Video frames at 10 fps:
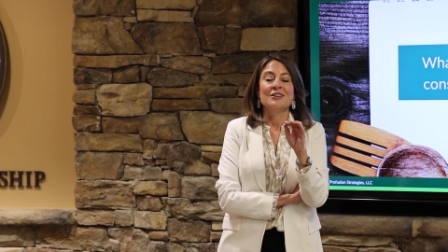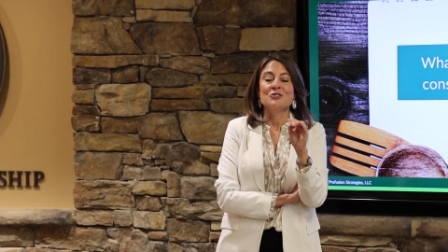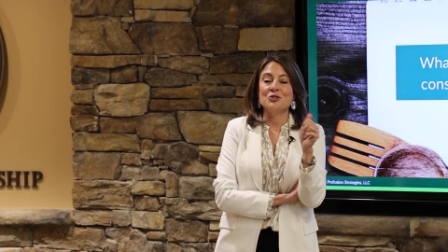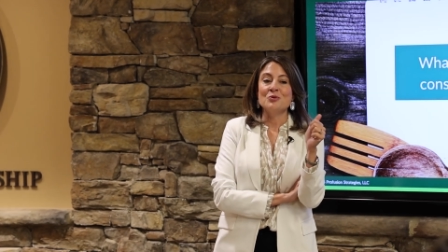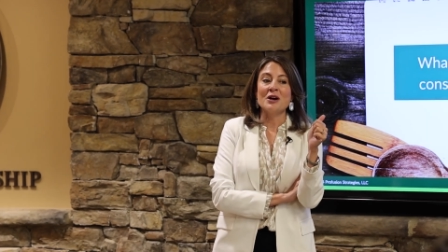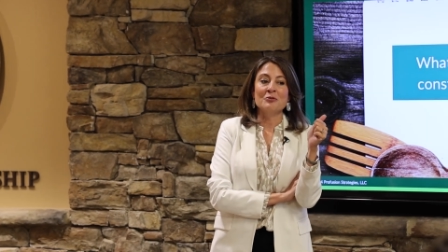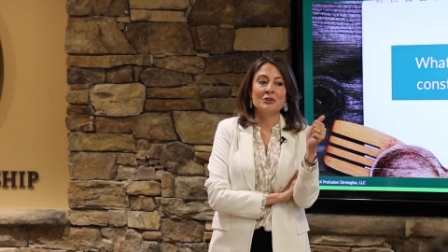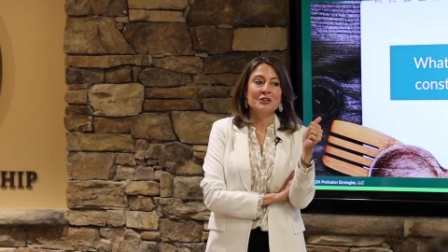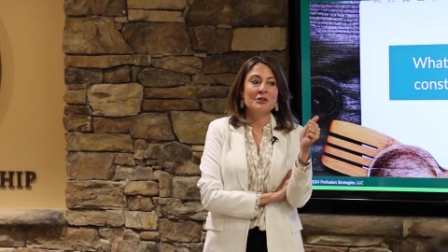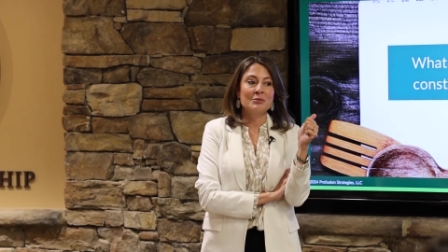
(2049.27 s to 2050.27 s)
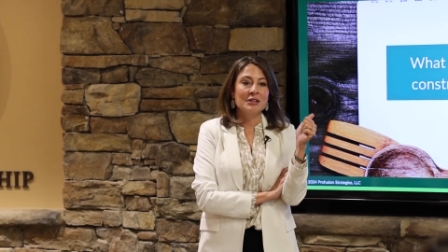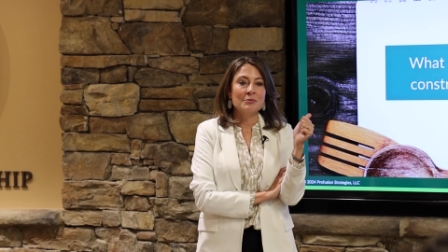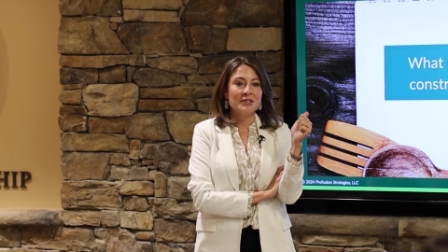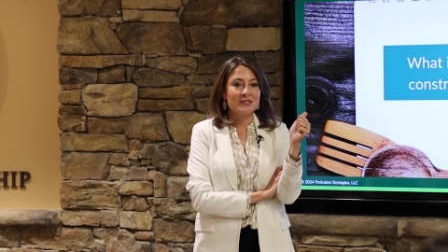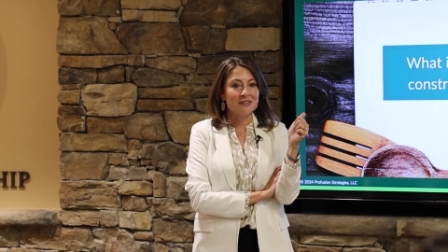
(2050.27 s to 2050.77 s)
Do I really mean
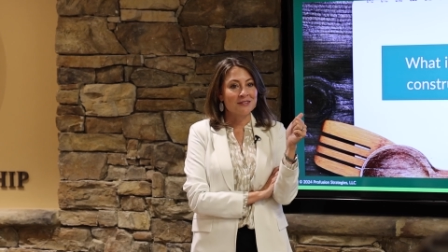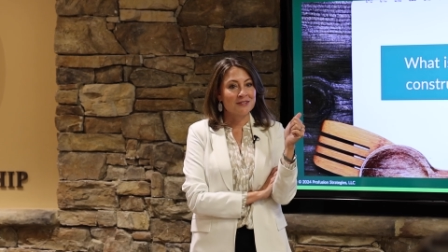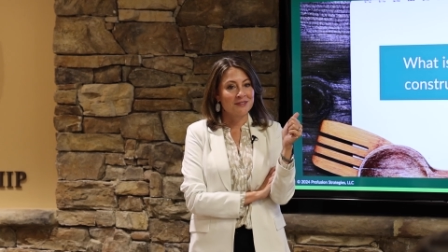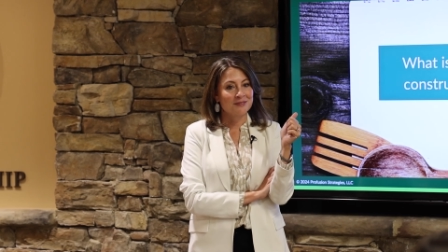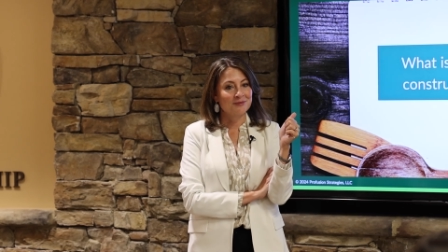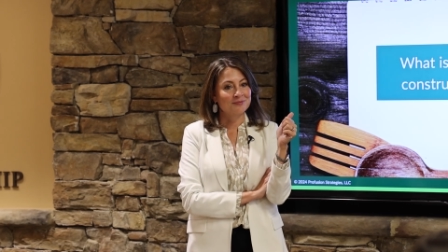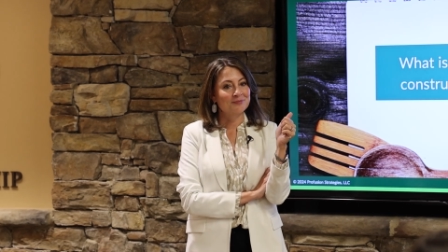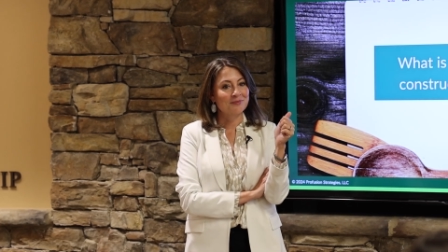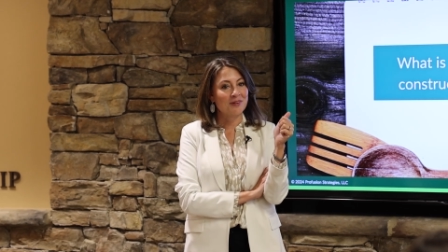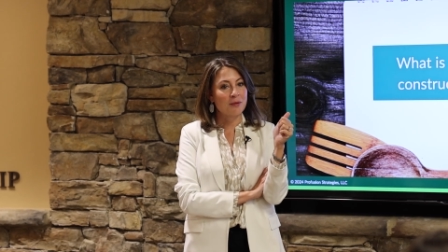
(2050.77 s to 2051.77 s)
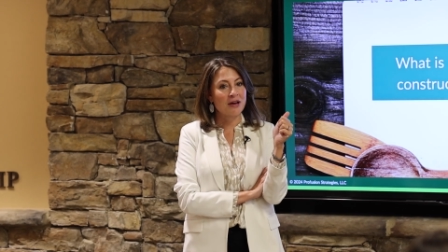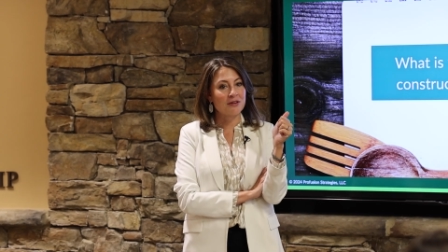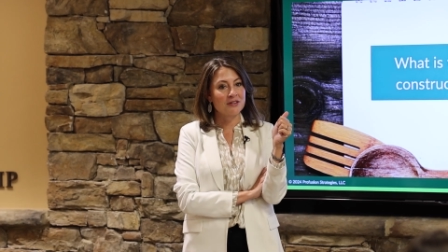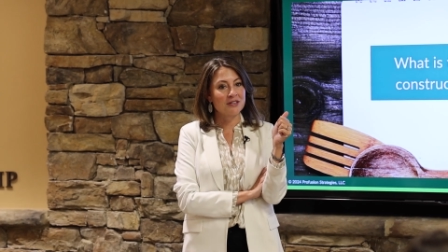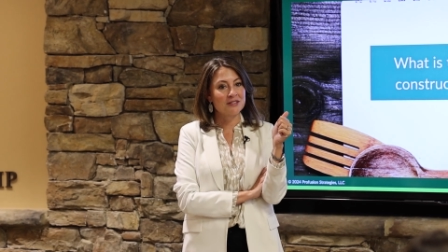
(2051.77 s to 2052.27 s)
business
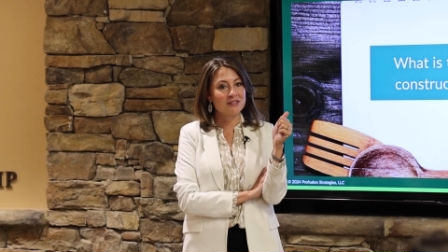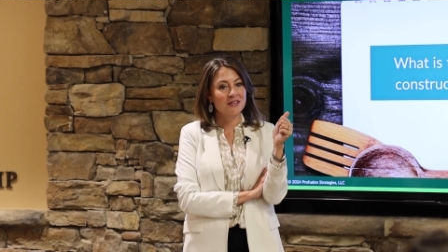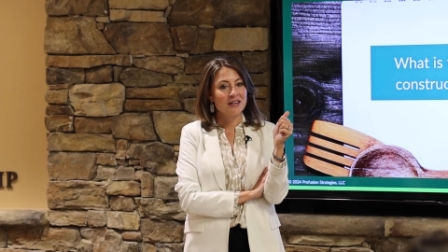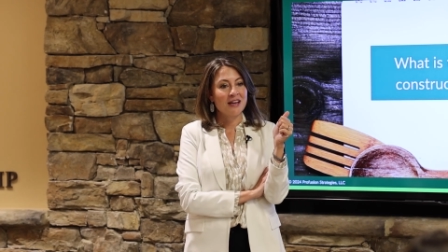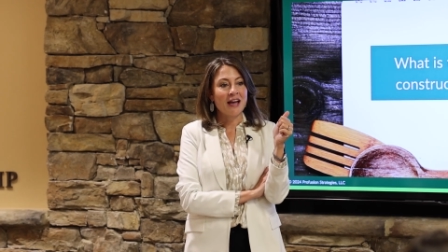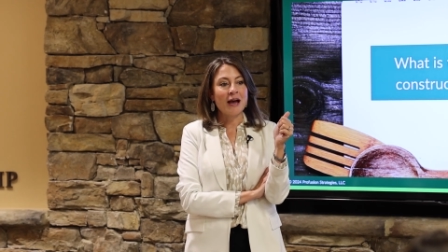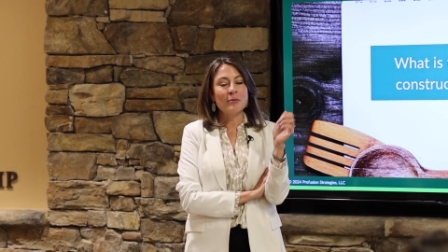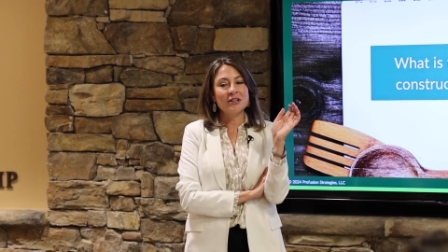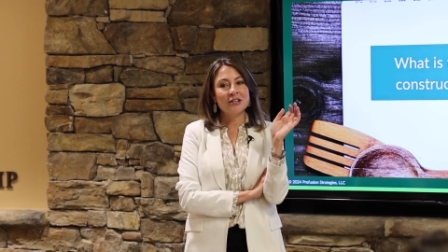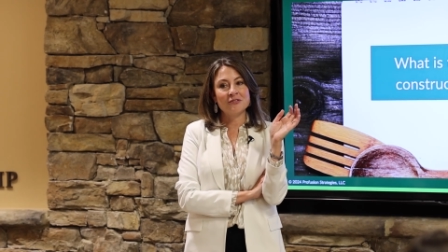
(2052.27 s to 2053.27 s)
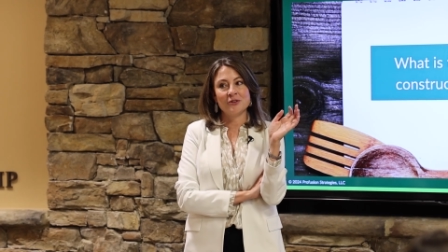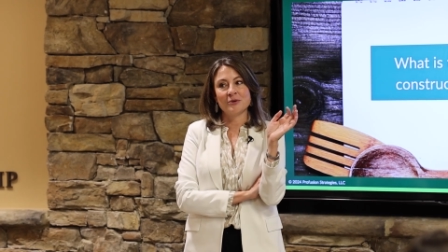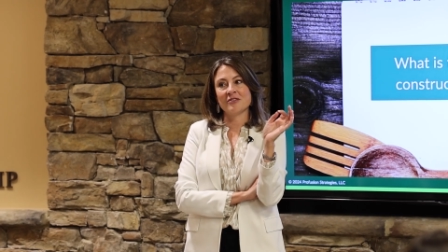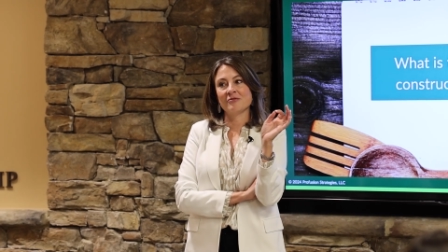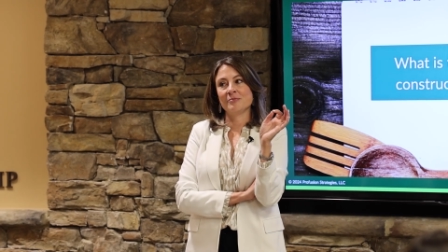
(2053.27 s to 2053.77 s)
about this? How many of you
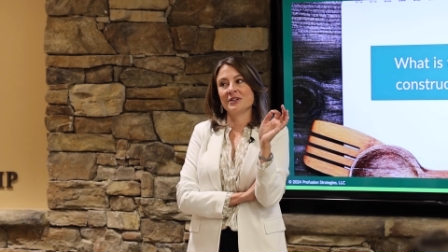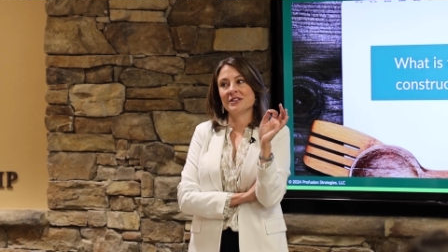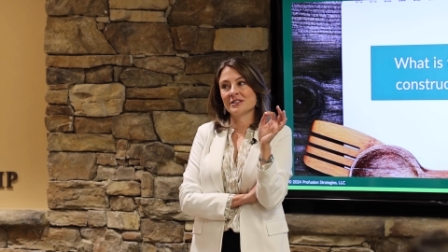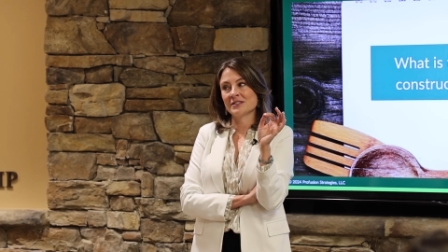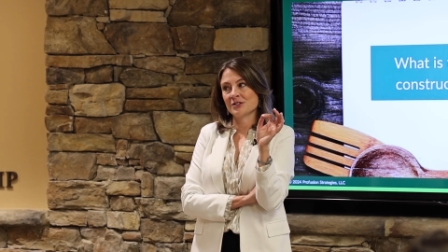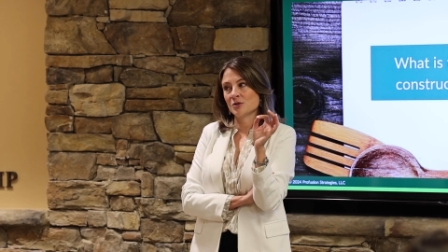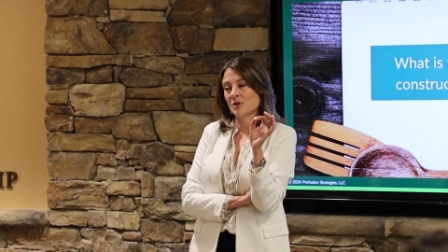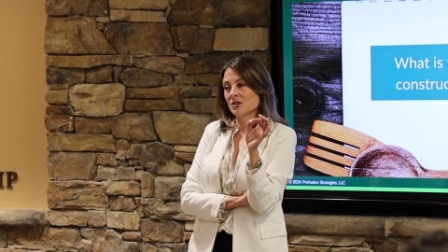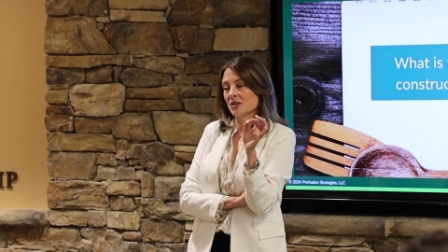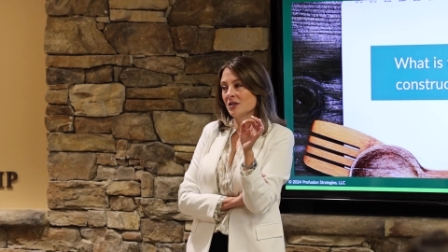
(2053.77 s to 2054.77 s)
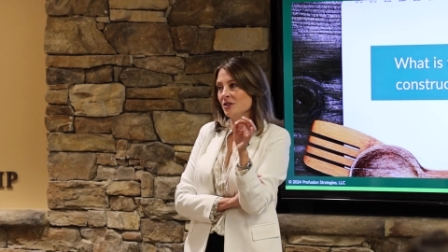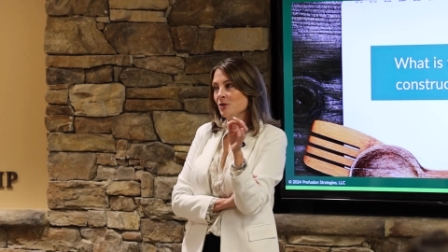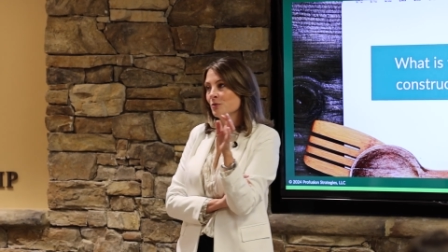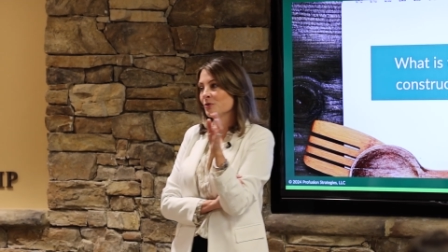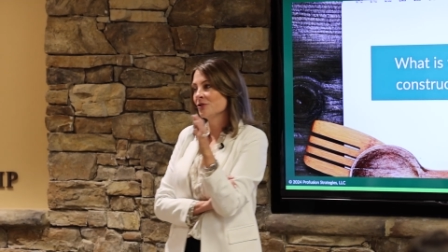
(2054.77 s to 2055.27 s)
have been in a situation and
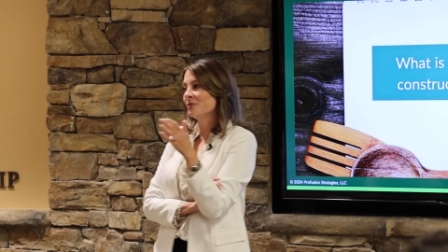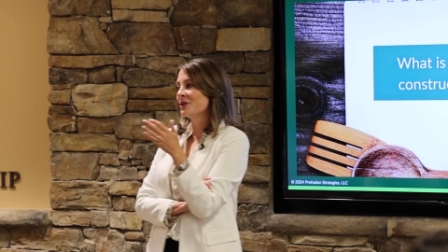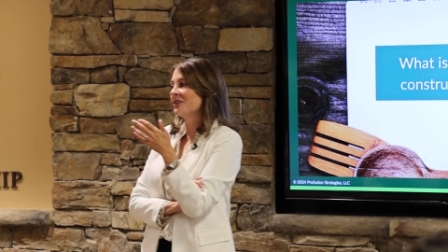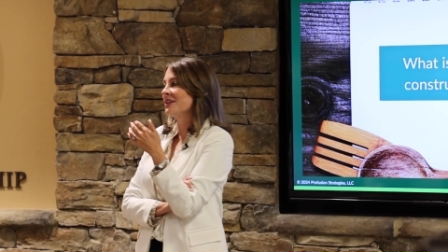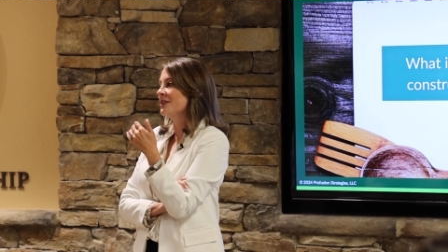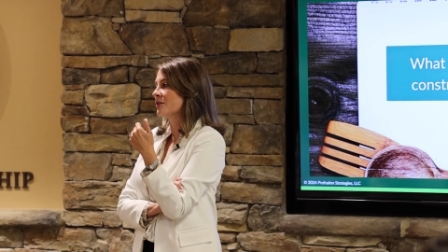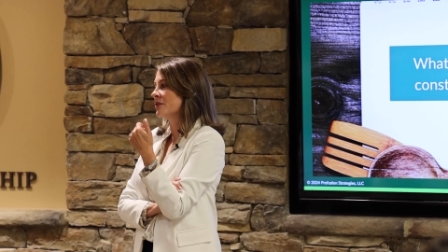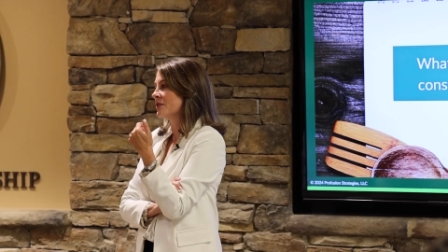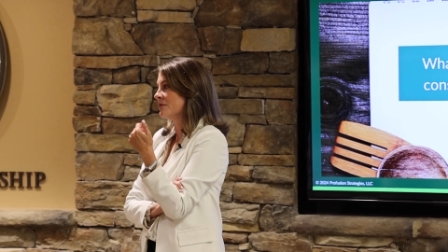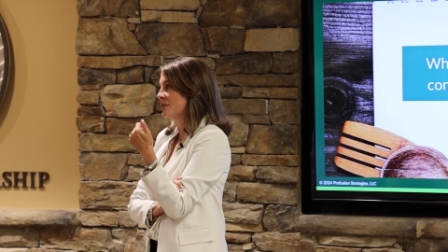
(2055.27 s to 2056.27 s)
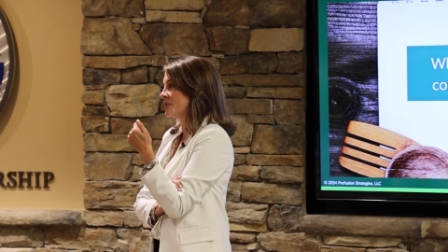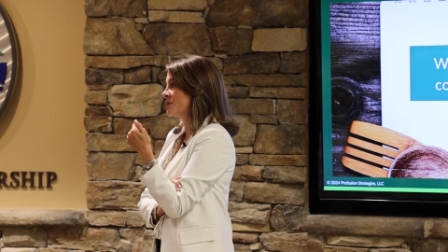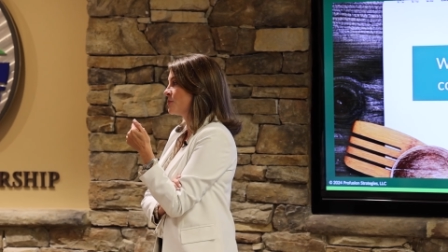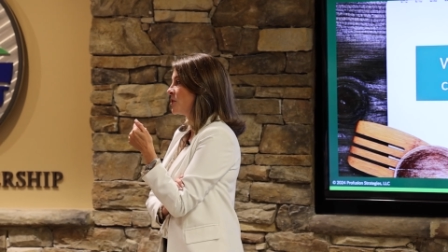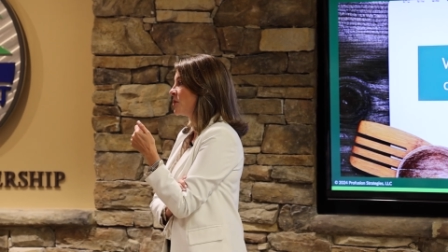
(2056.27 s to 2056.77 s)
you could have been on either end of
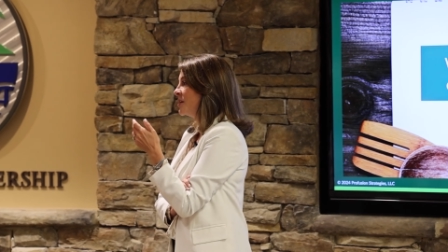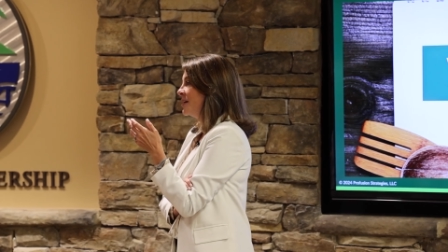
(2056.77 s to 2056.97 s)
this where